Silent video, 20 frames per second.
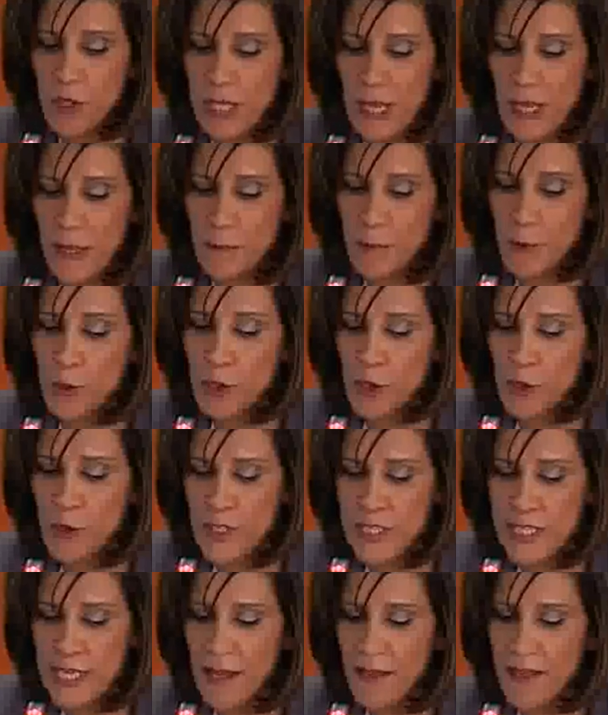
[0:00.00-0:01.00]

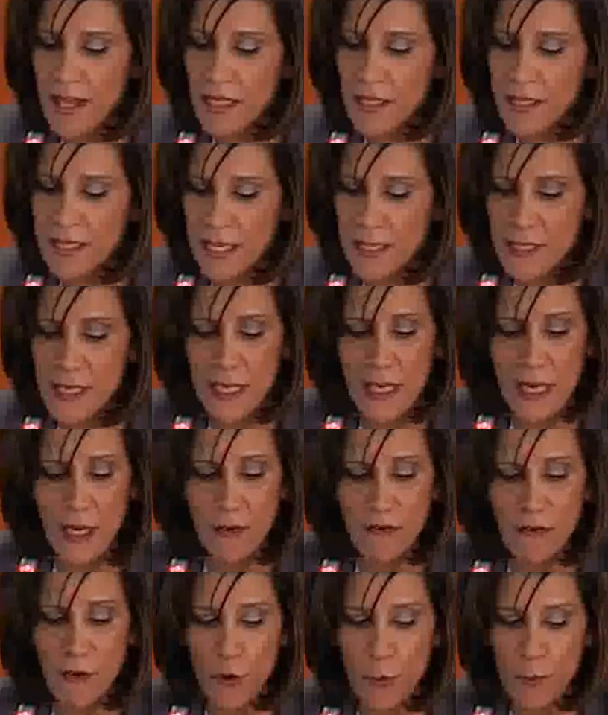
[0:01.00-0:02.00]
producing the necessary
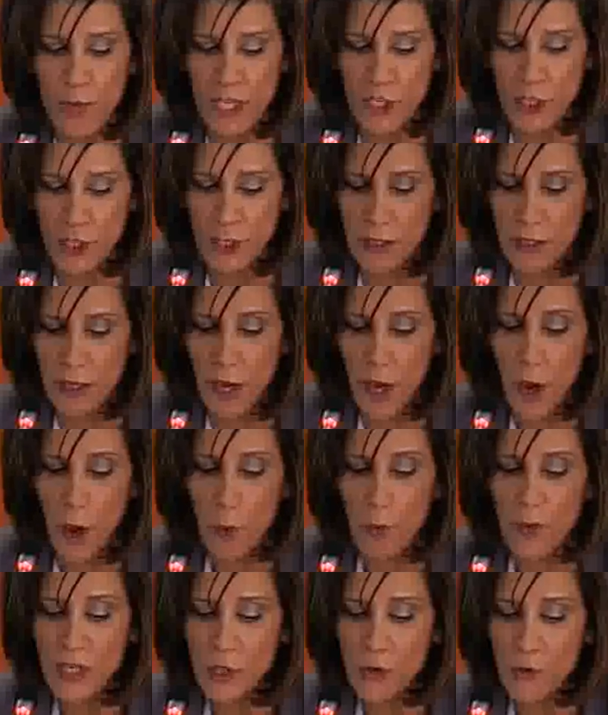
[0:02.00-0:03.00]
information
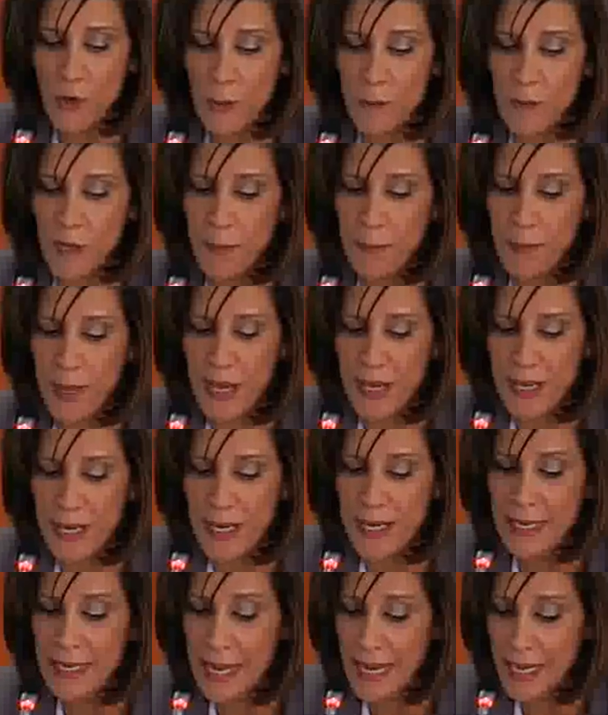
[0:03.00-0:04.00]
which will prepare,
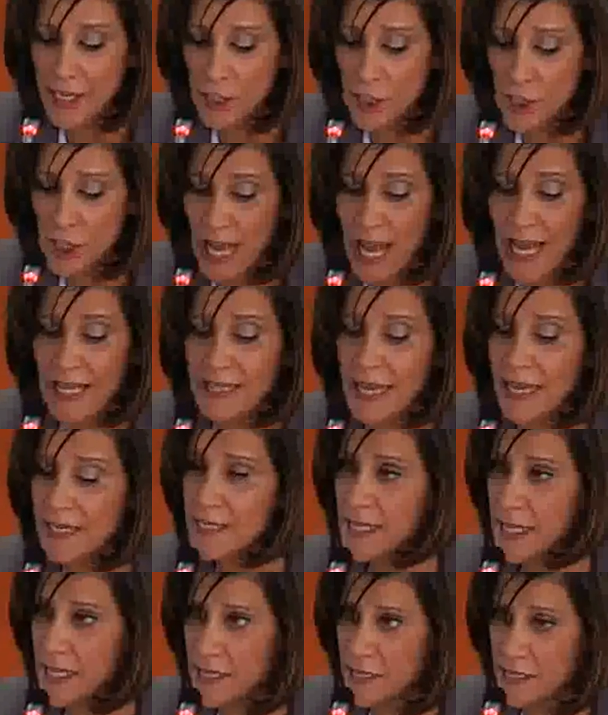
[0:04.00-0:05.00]
engage, and
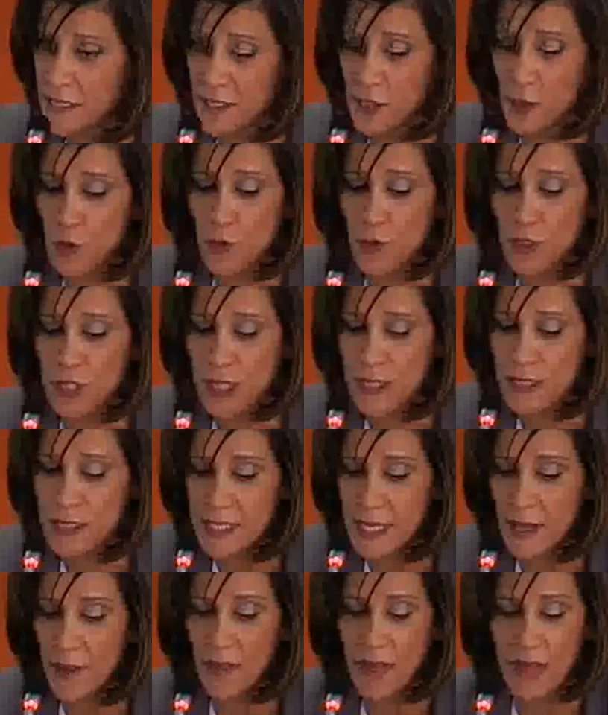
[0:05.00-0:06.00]
assess students
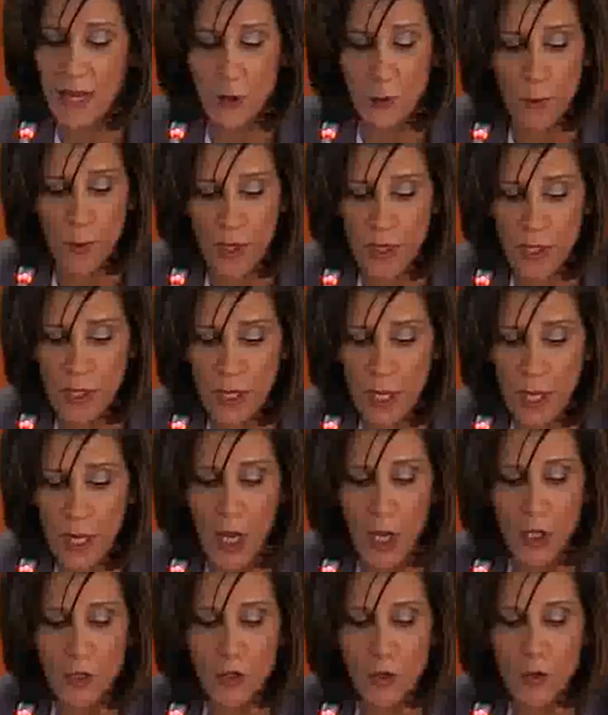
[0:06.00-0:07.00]
in their work
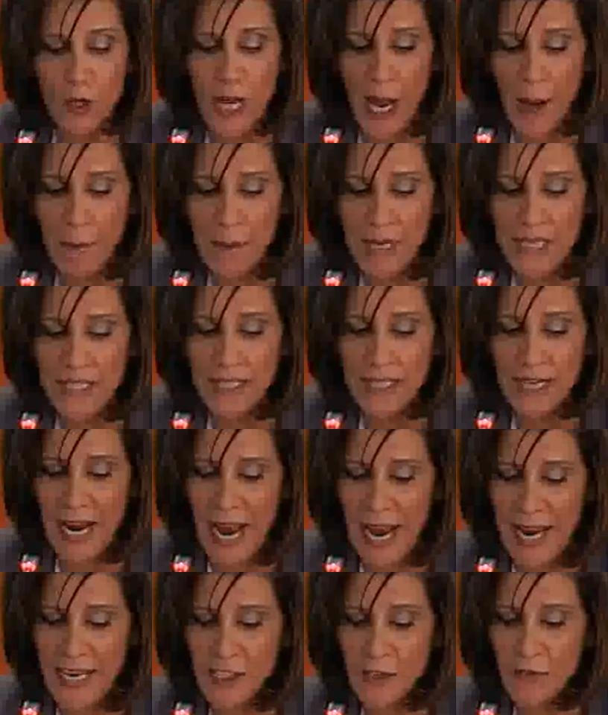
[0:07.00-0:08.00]
to come
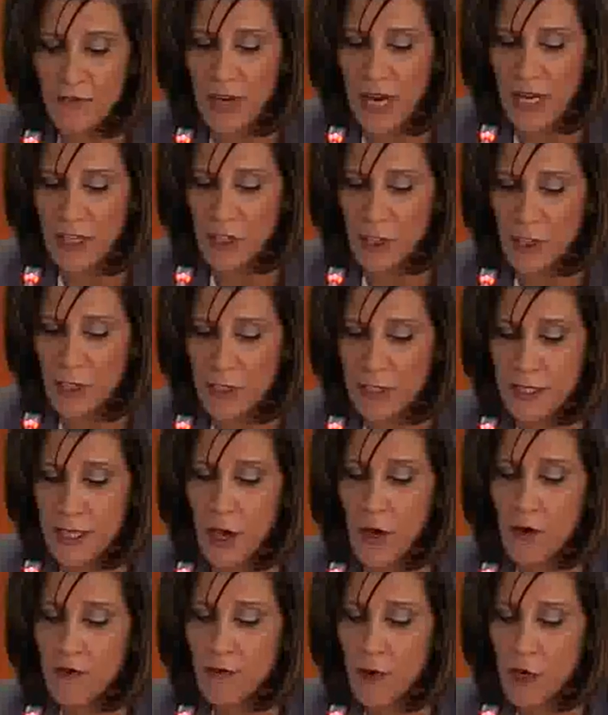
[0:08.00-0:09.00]
interactive lectures
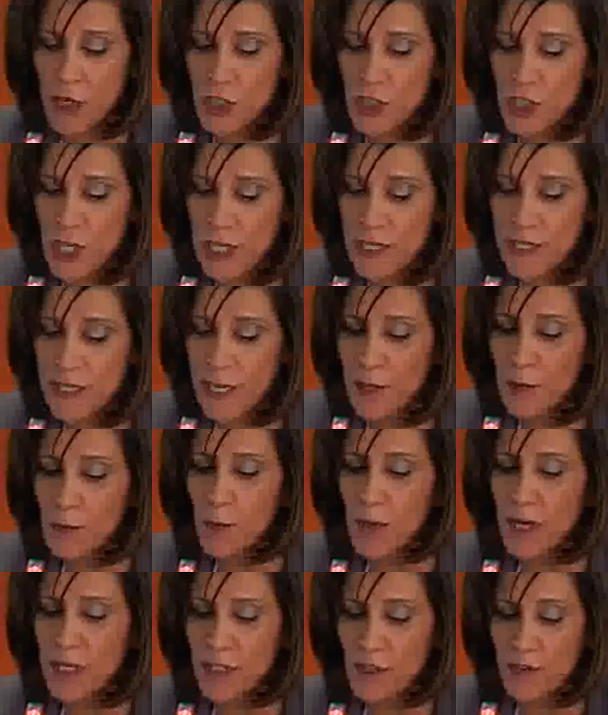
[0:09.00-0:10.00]
for children
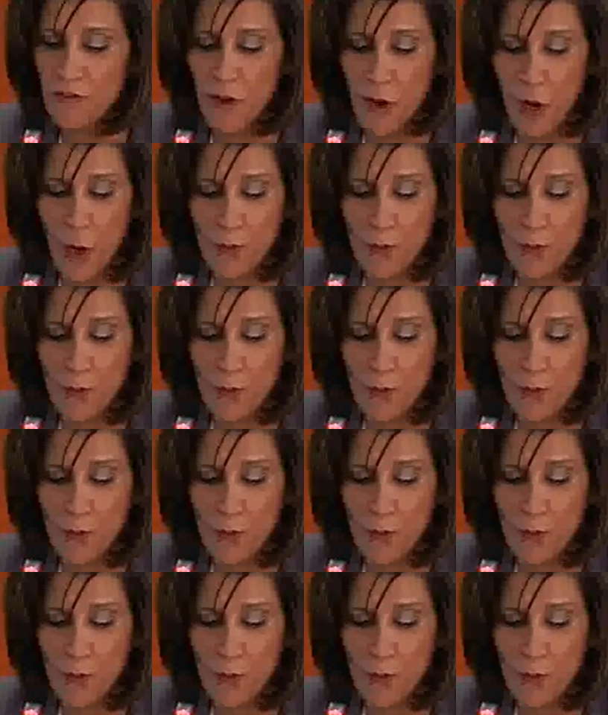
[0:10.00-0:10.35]
were developed